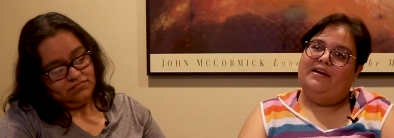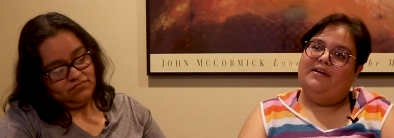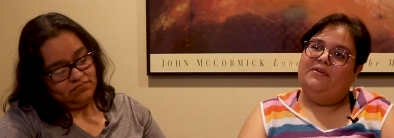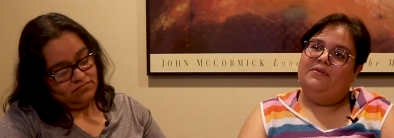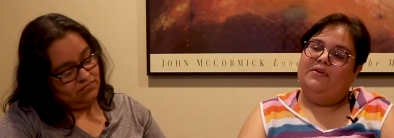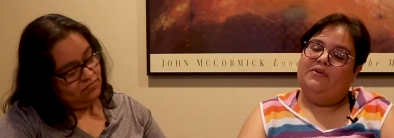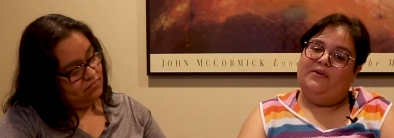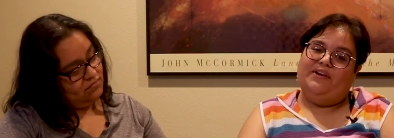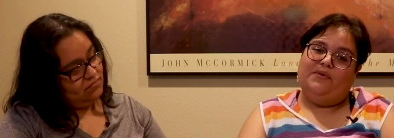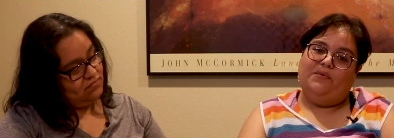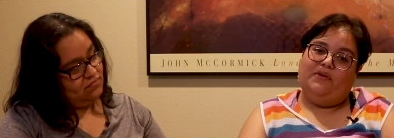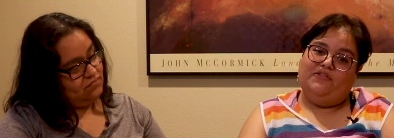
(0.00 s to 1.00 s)
Speaker 1: how, oh, I
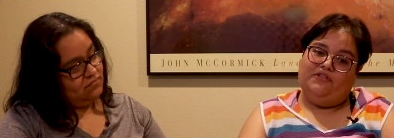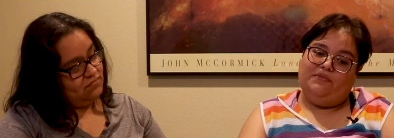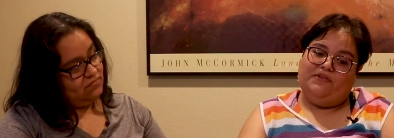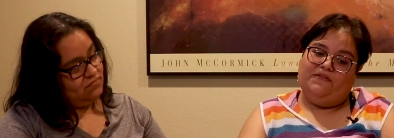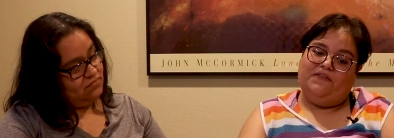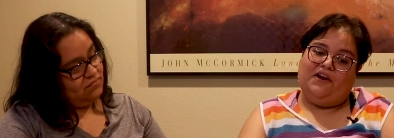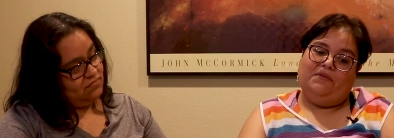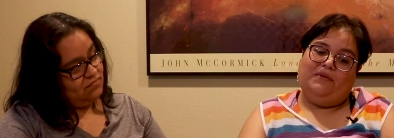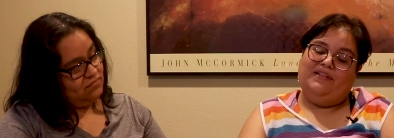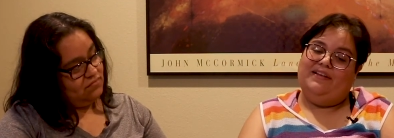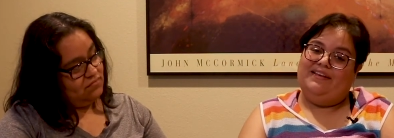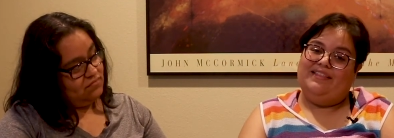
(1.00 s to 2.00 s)
don't want them to find
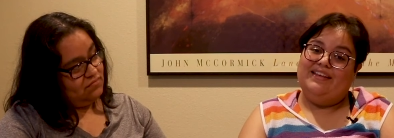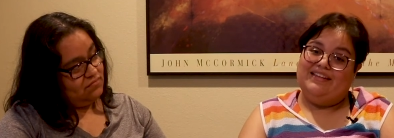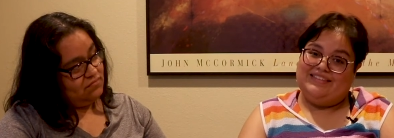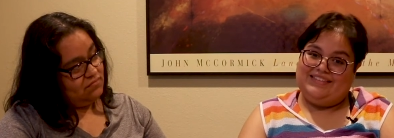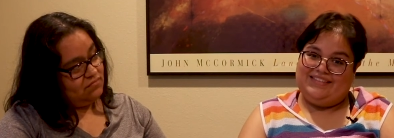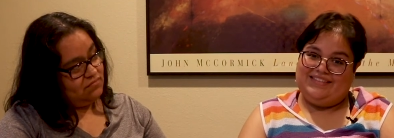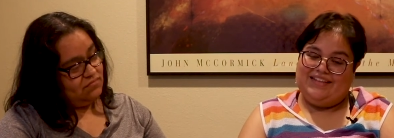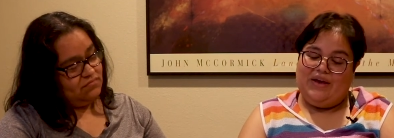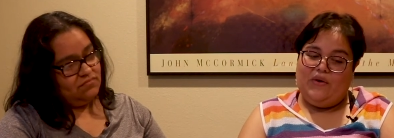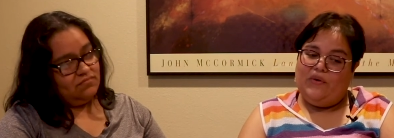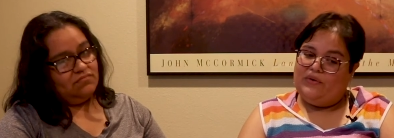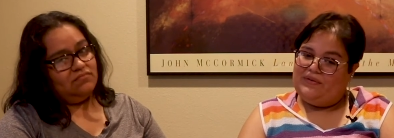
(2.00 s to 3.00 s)
me like this
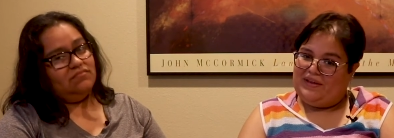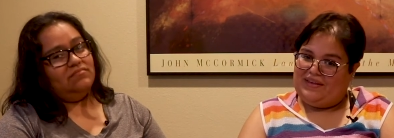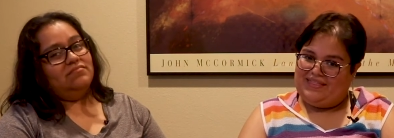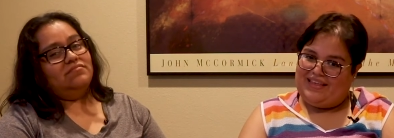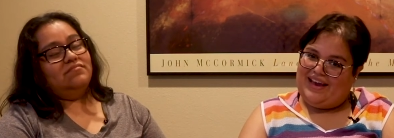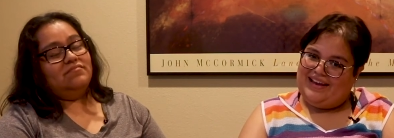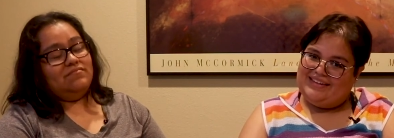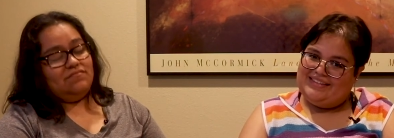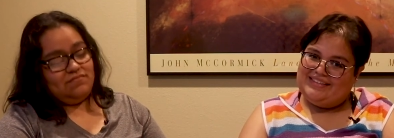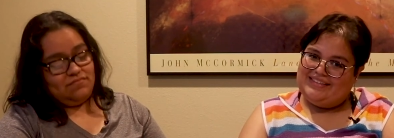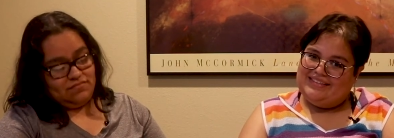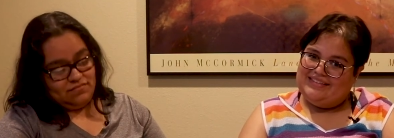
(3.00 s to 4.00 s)
or like that.
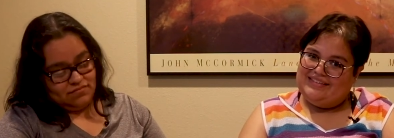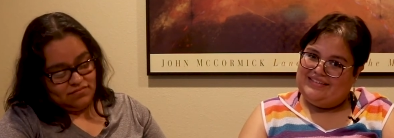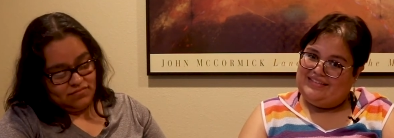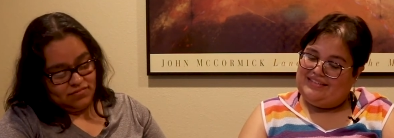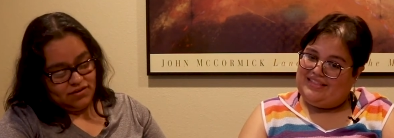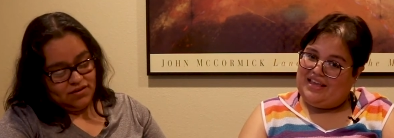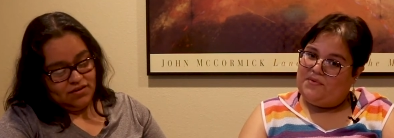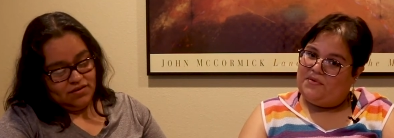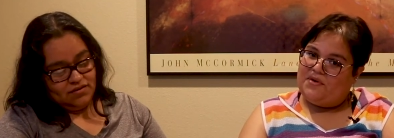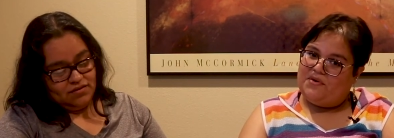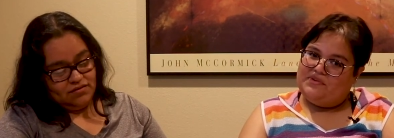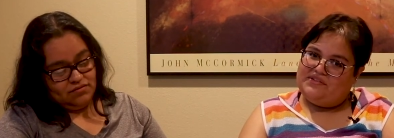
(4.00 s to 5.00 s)
They
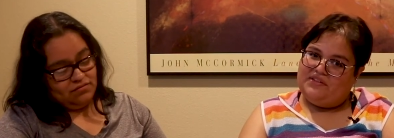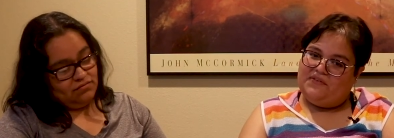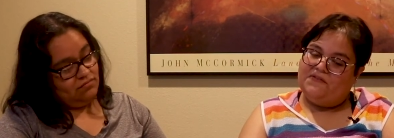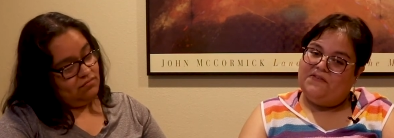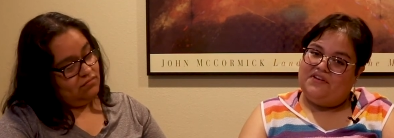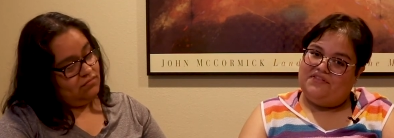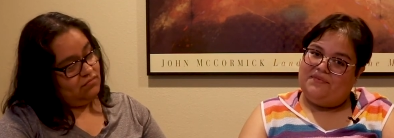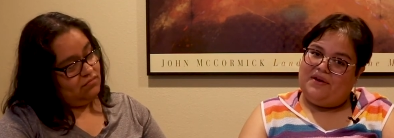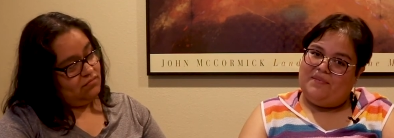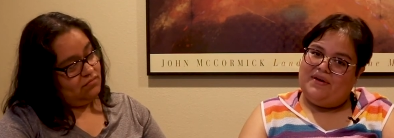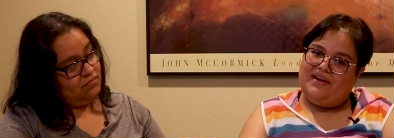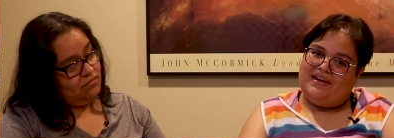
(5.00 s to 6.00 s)
were always in the front of my
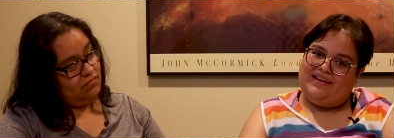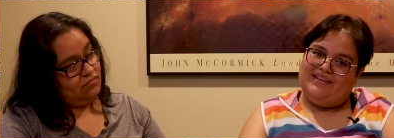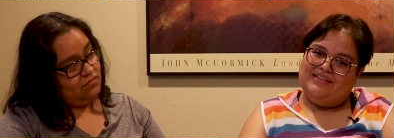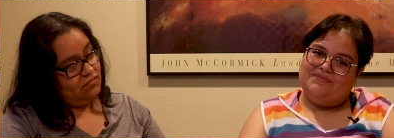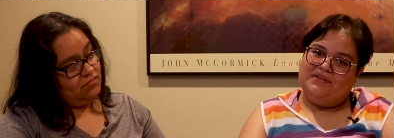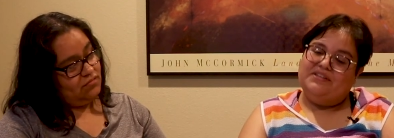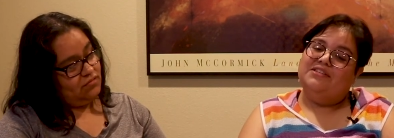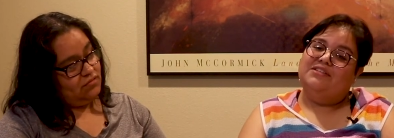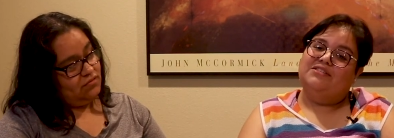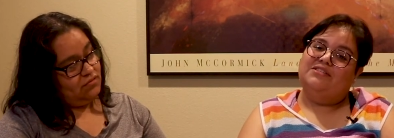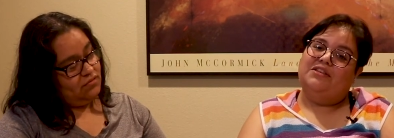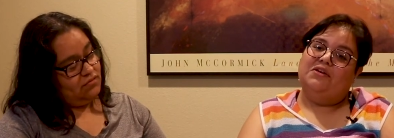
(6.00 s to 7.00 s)
mind
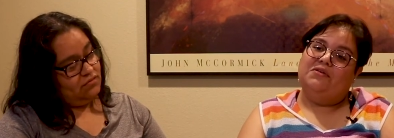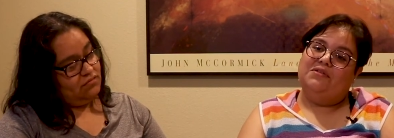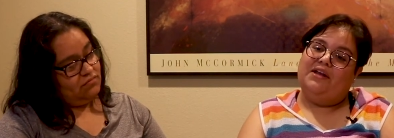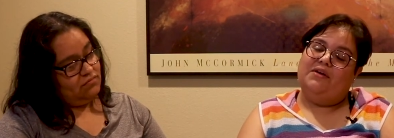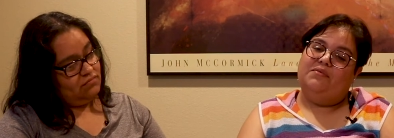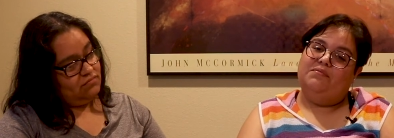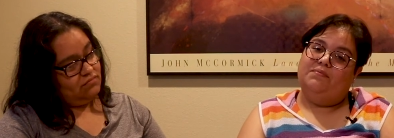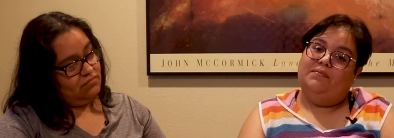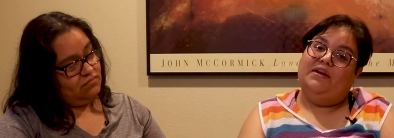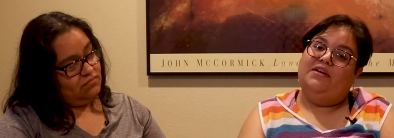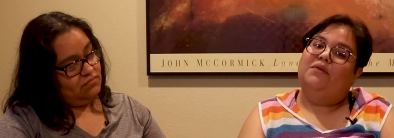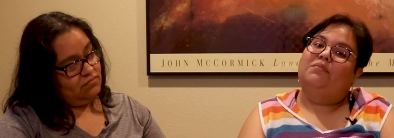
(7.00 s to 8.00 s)
because they're like
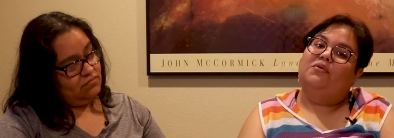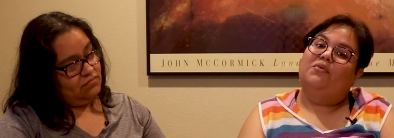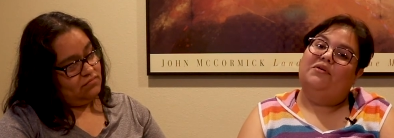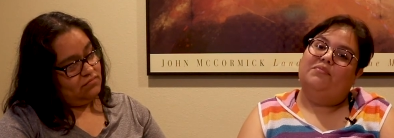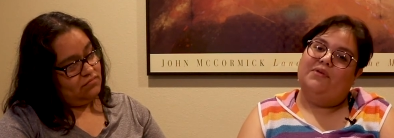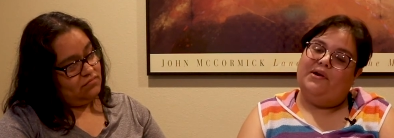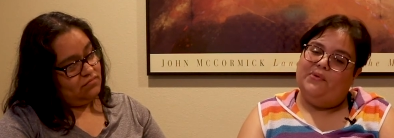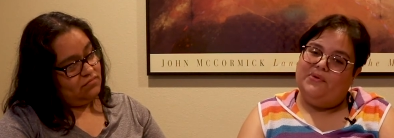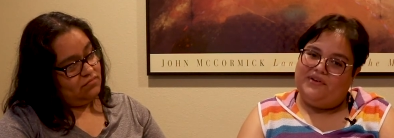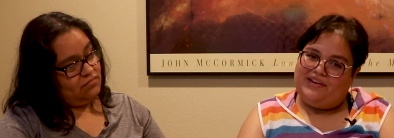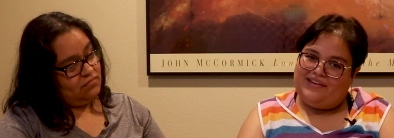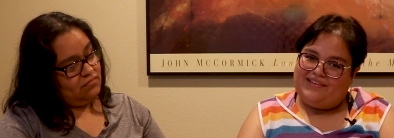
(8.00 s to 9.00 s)
my number one
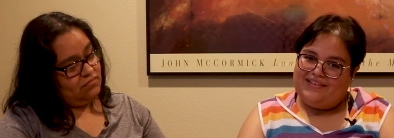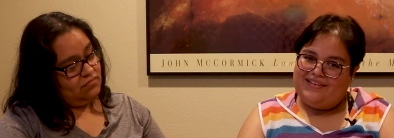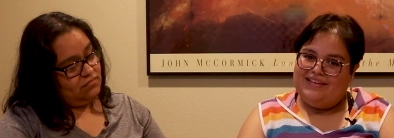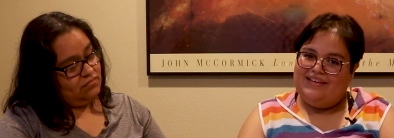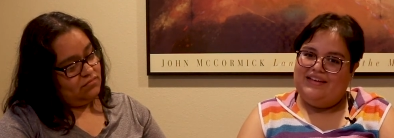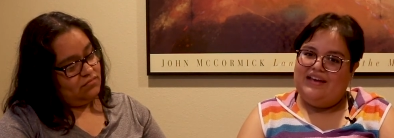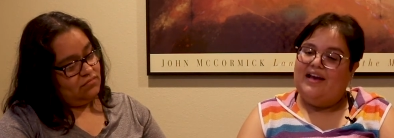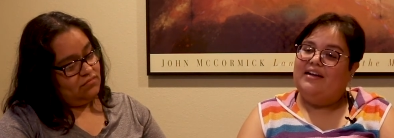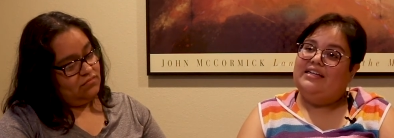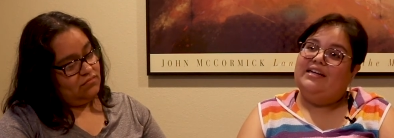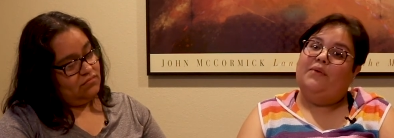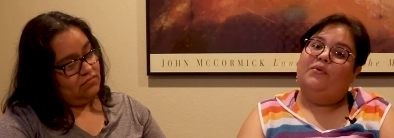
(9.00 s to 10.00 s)
priority.
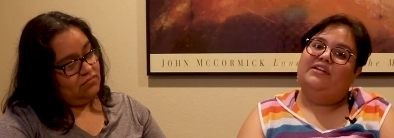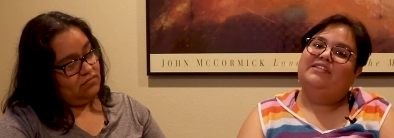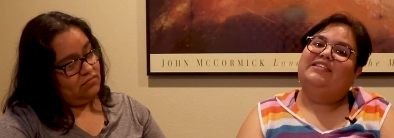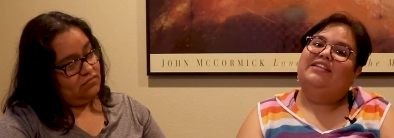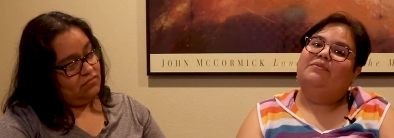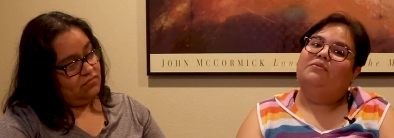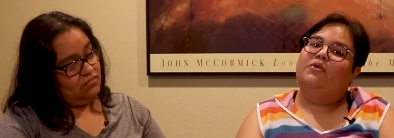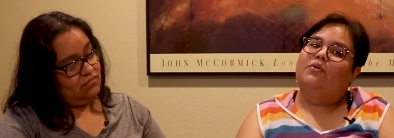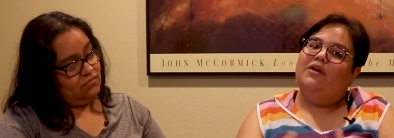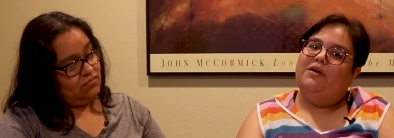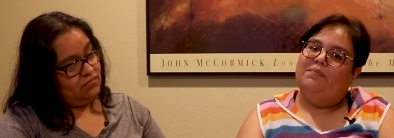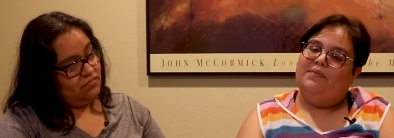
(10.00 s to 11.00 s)
And I want to see them
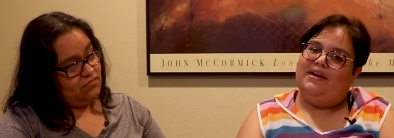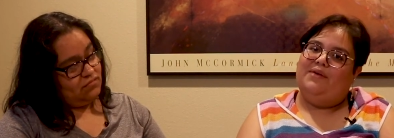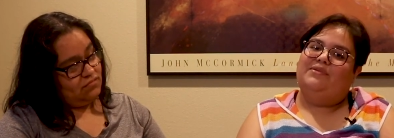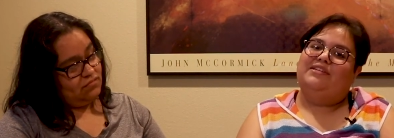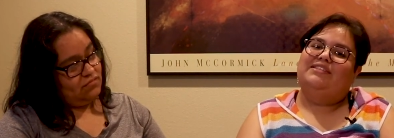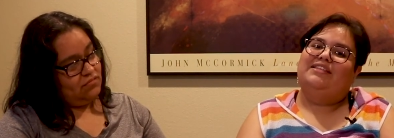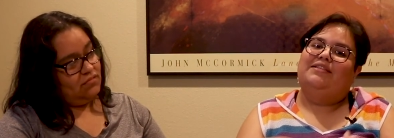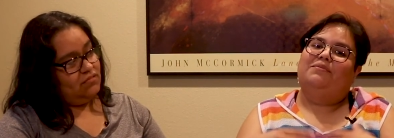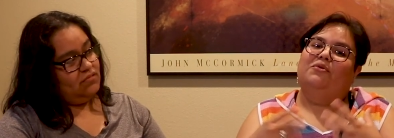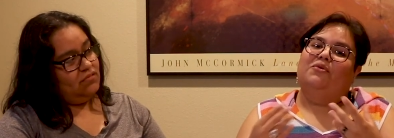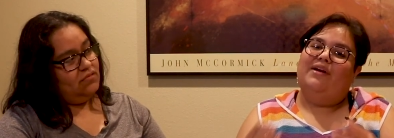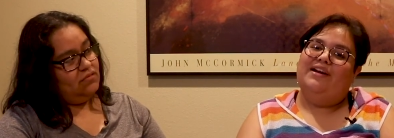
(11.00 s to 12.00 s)
grow up and I want to see
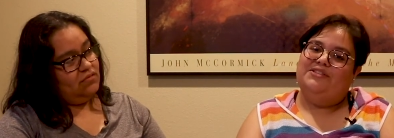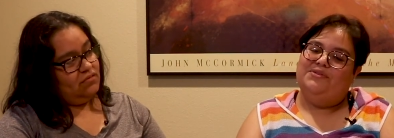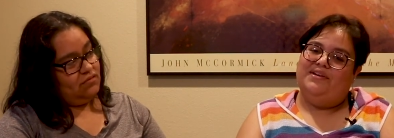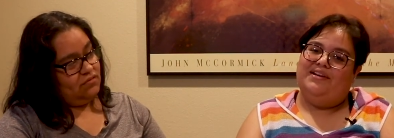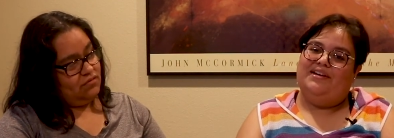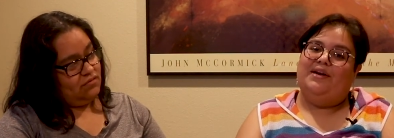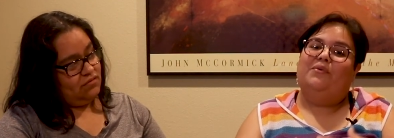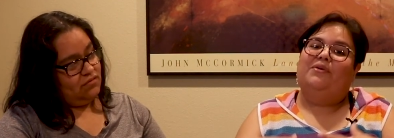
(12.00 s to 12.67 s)
them graduate and I